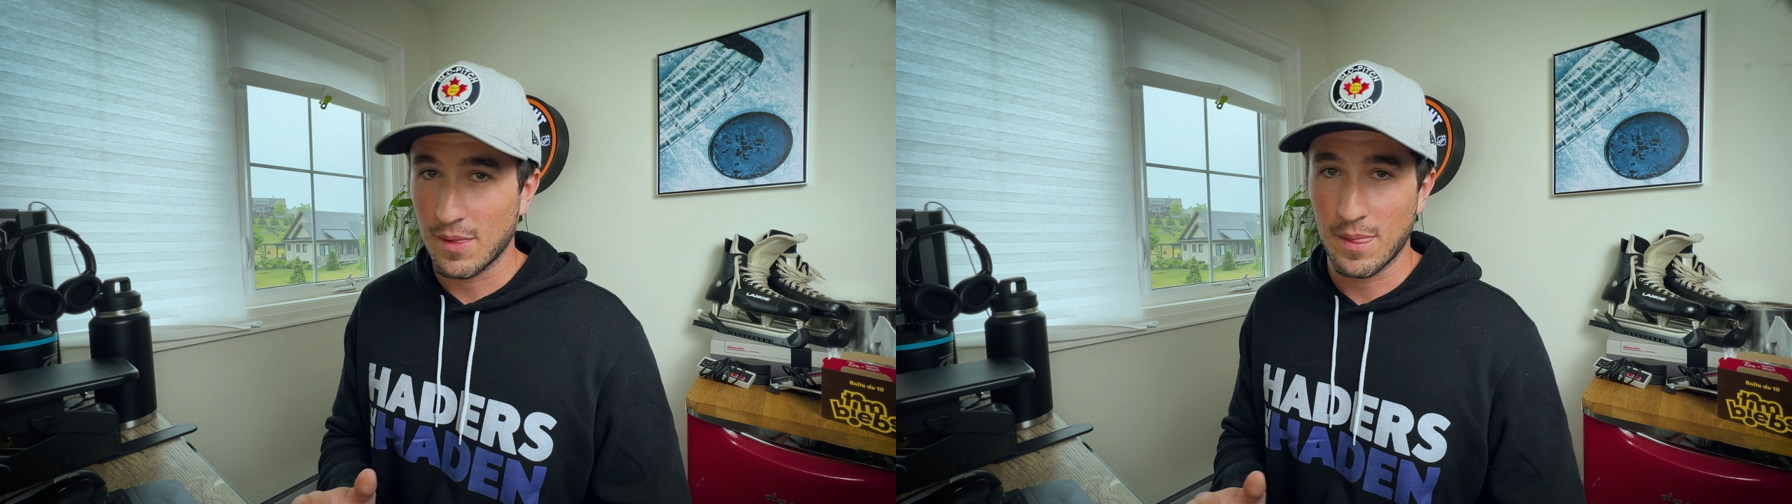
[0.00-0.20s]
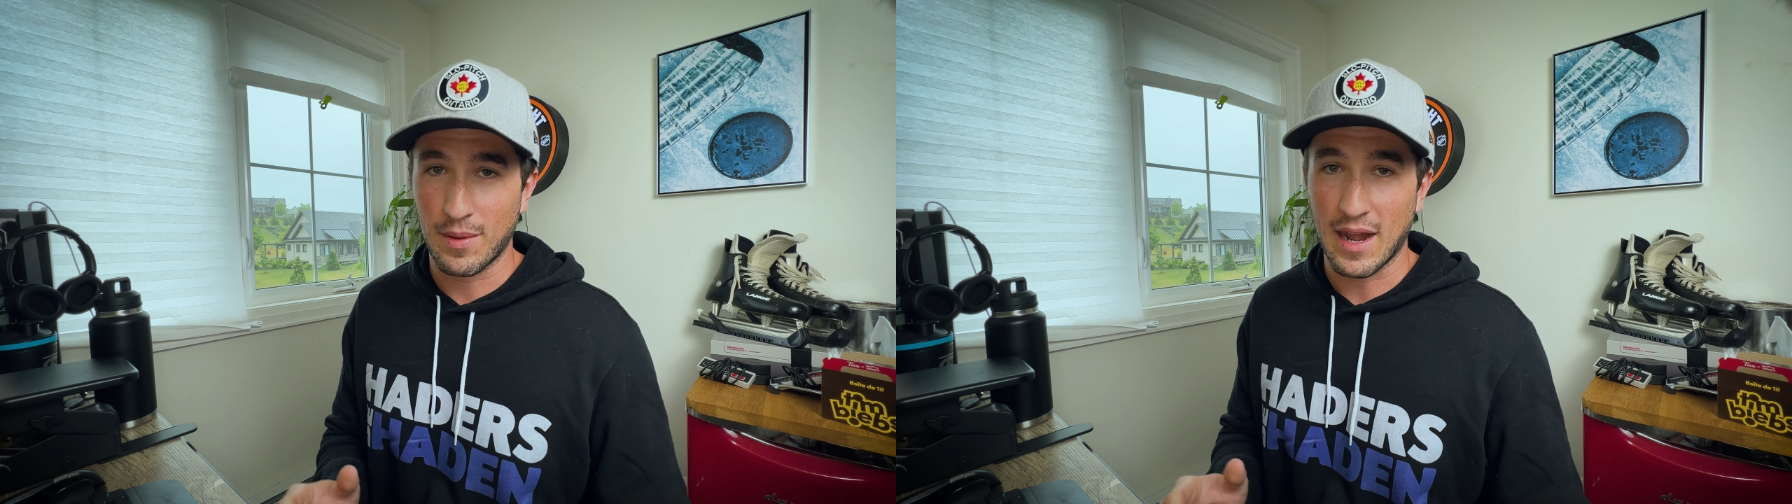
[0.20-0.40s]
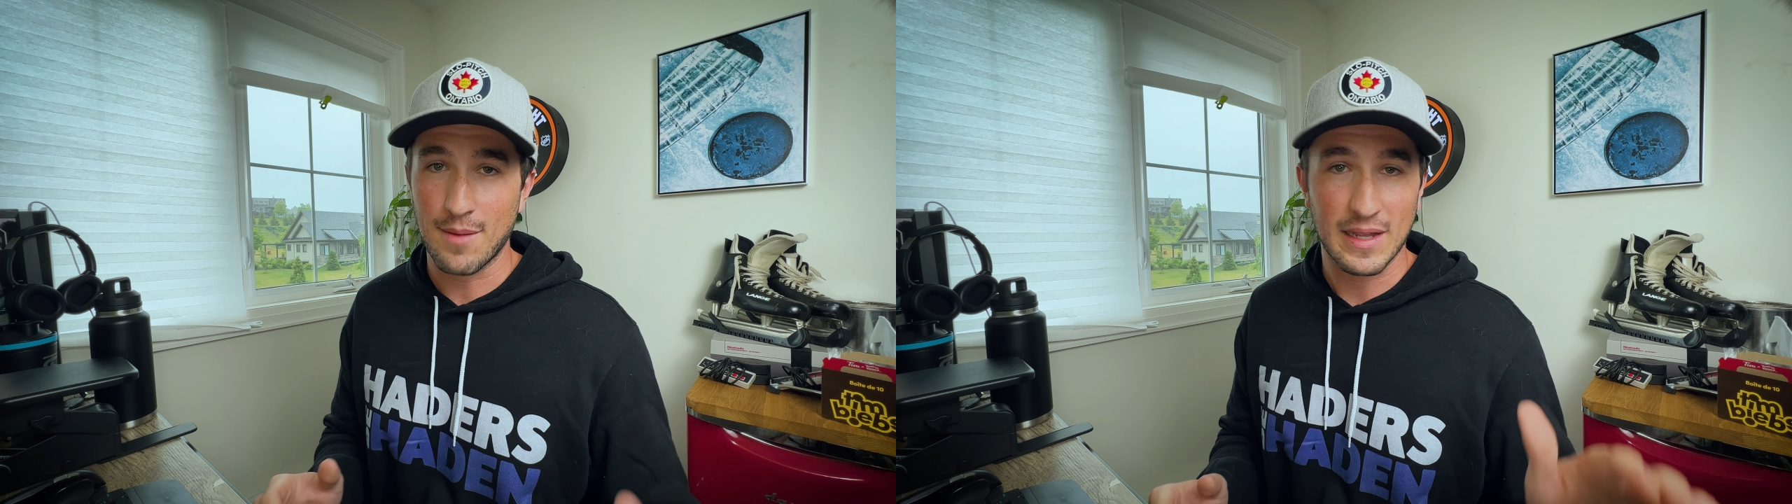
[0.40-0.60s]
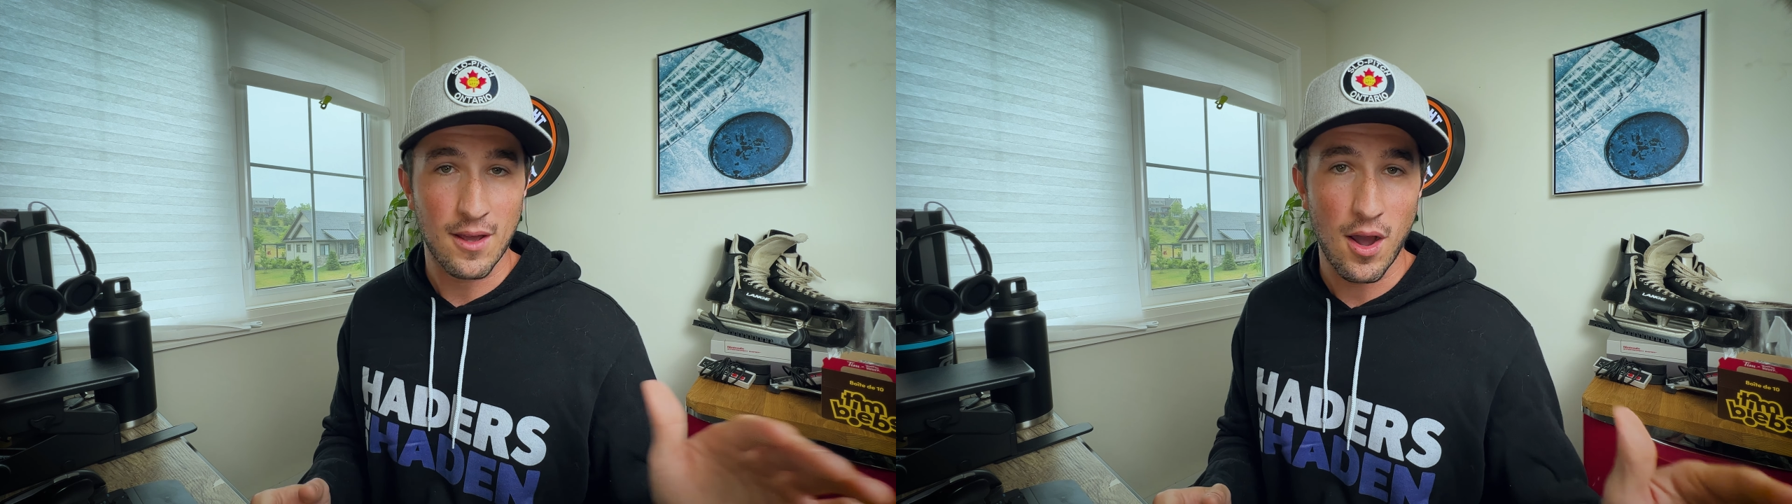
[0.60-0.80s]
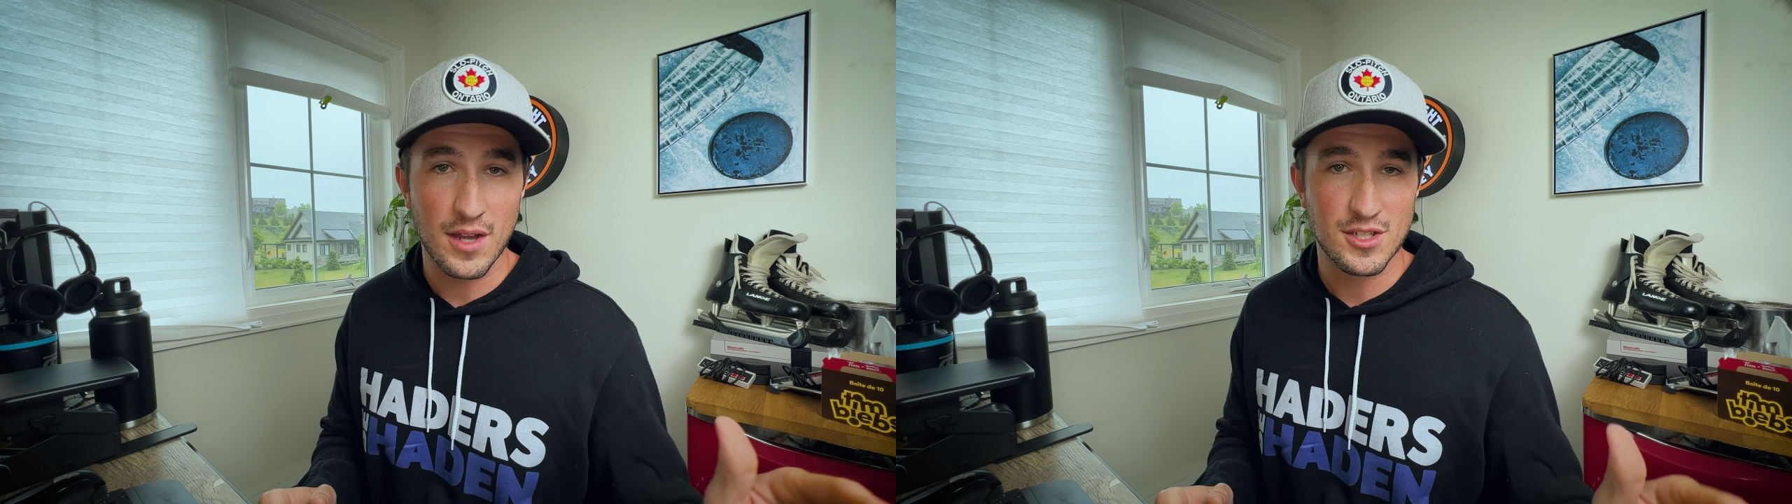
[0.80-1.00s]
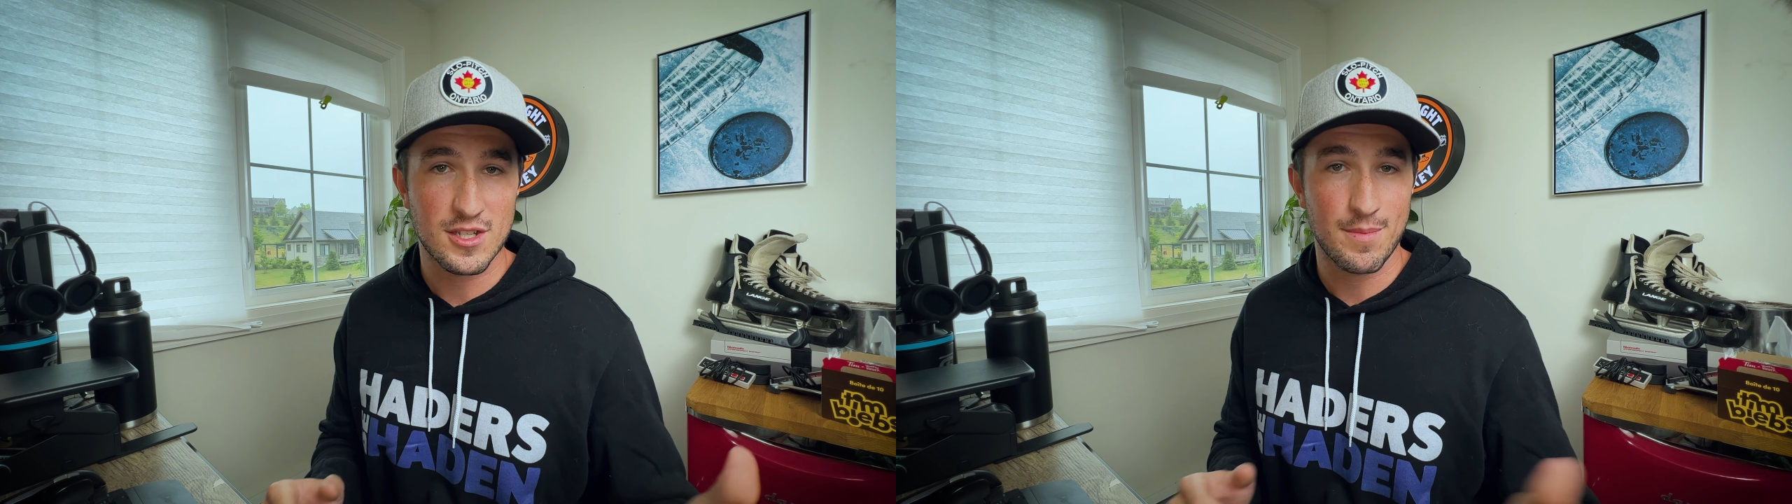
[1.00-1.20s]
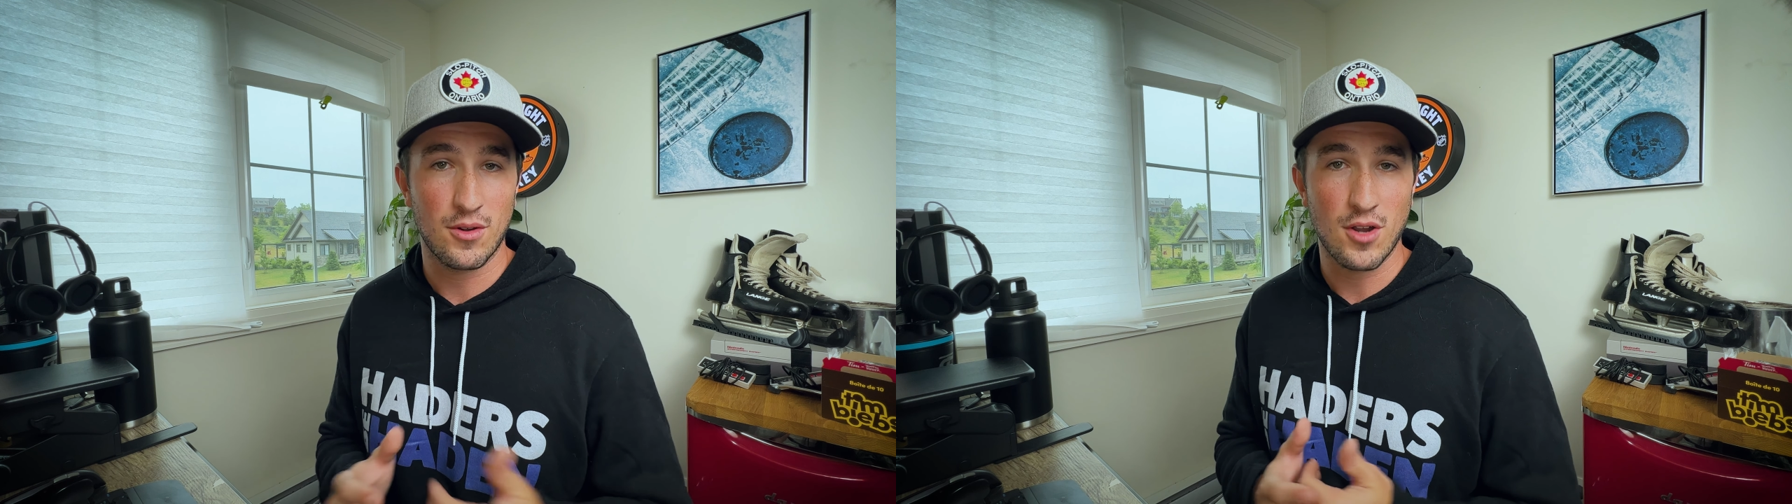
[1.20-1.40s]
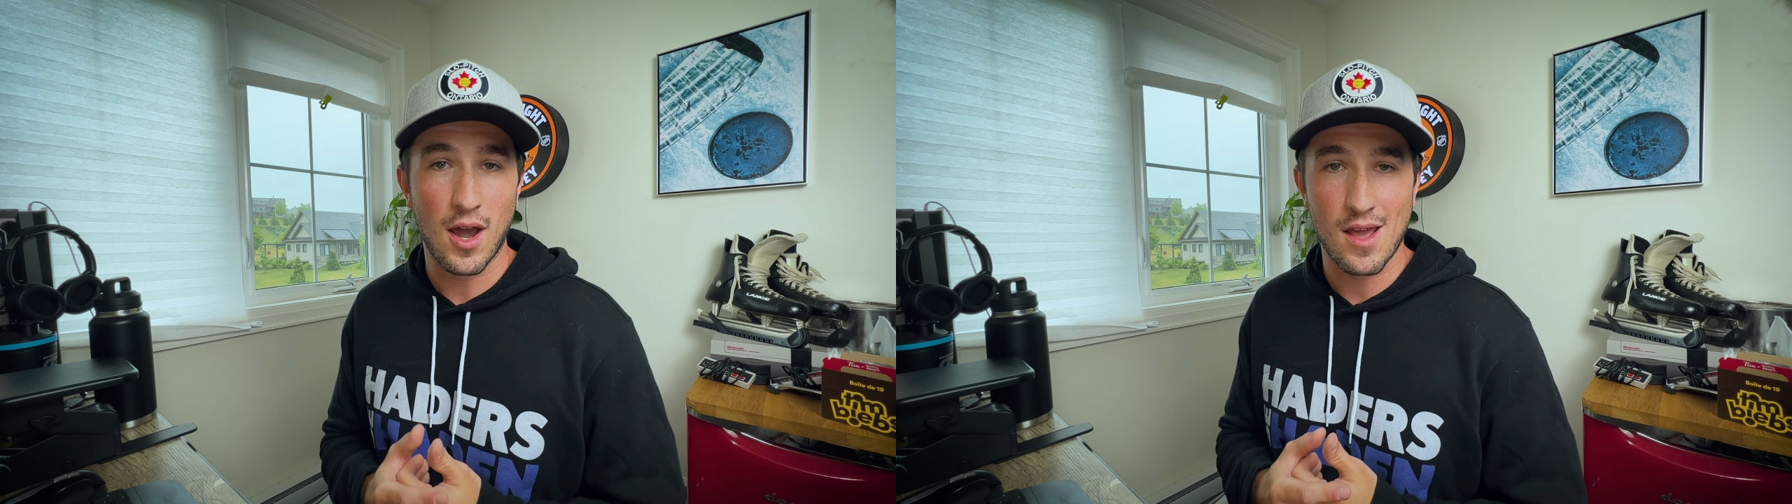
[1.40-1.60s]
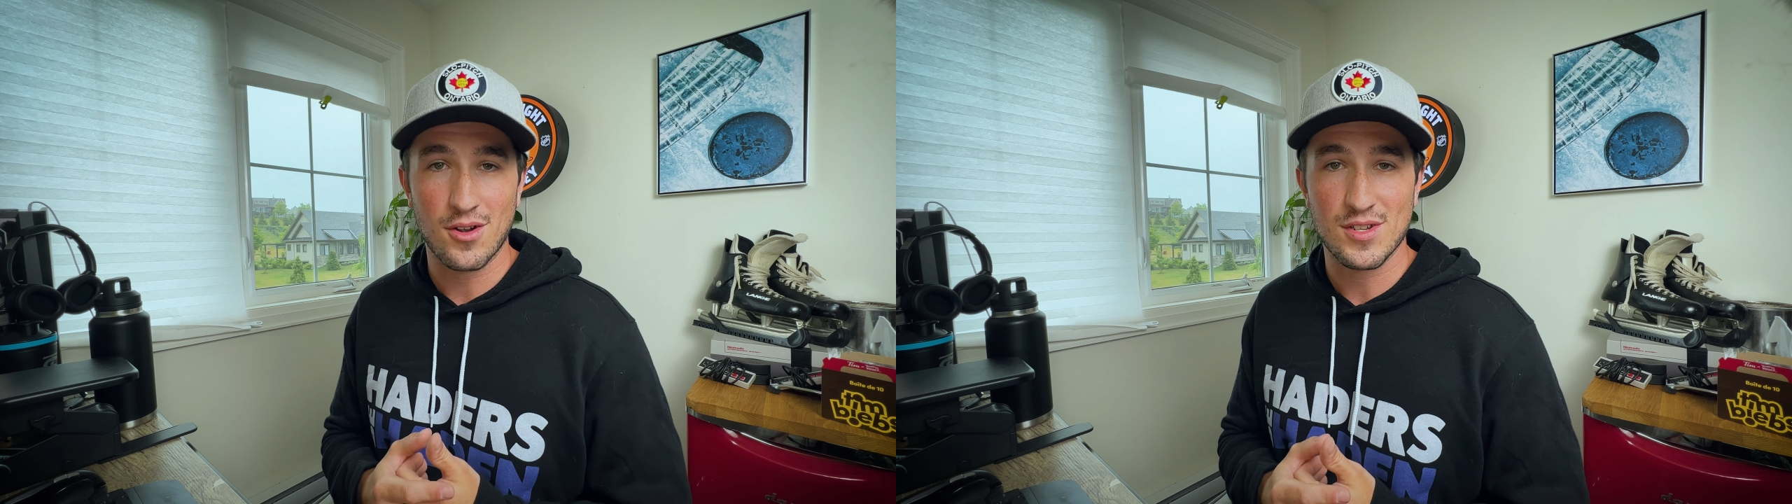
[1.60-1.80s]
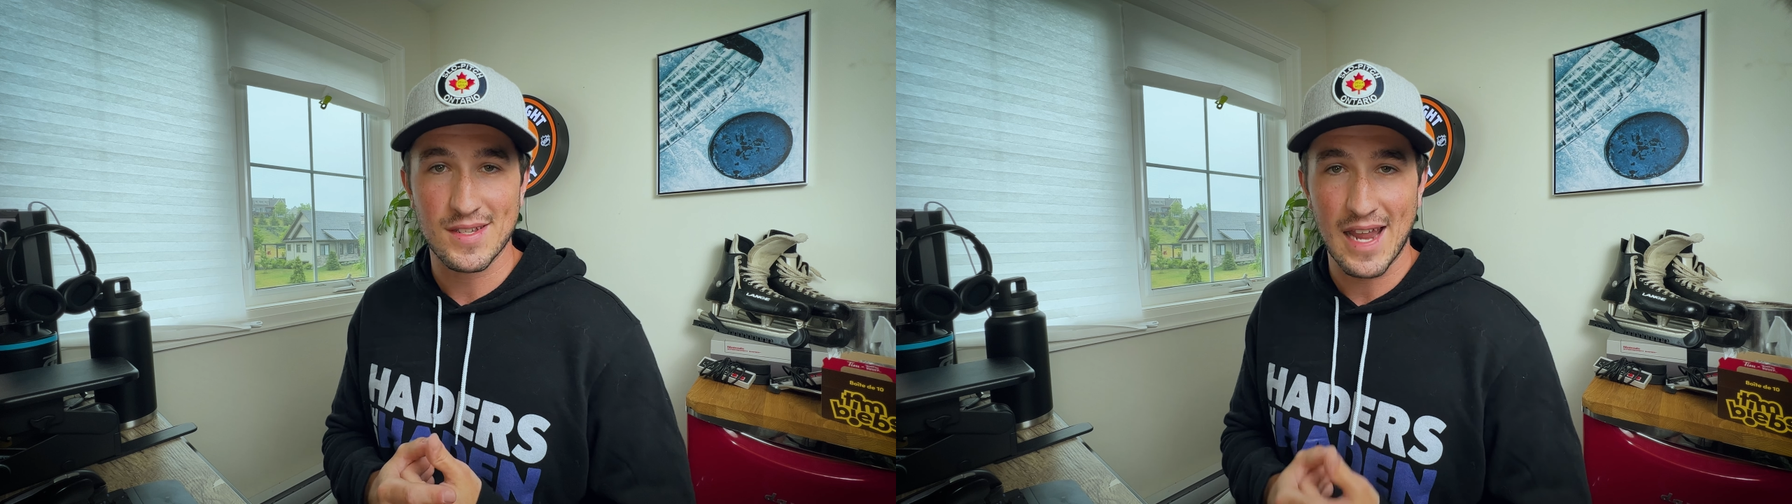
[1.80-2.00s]
but I'd be cautious about not
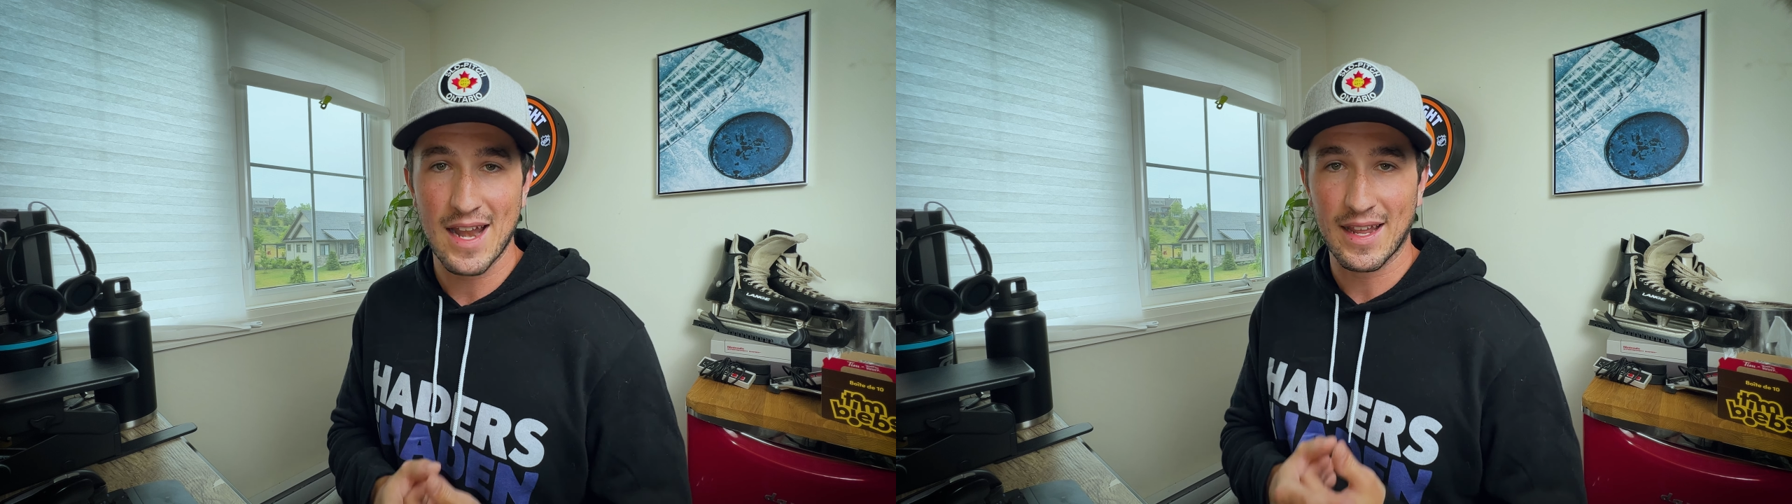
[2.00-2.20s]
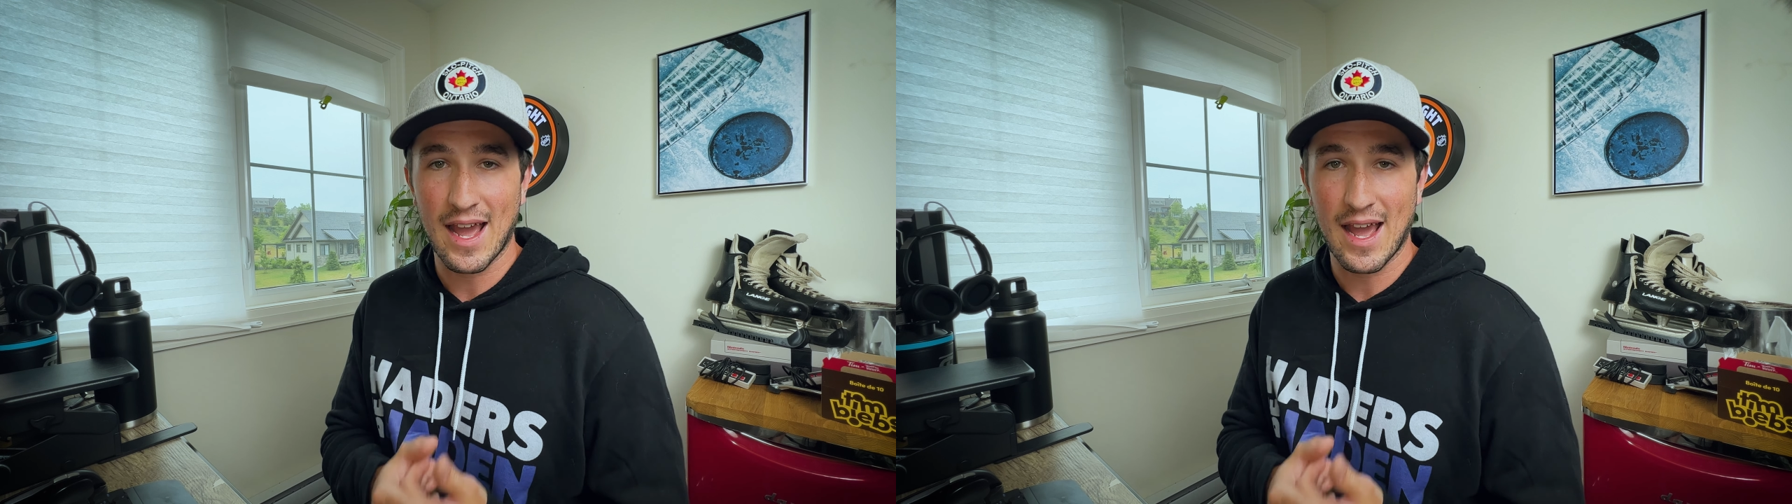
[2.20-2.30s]
understanding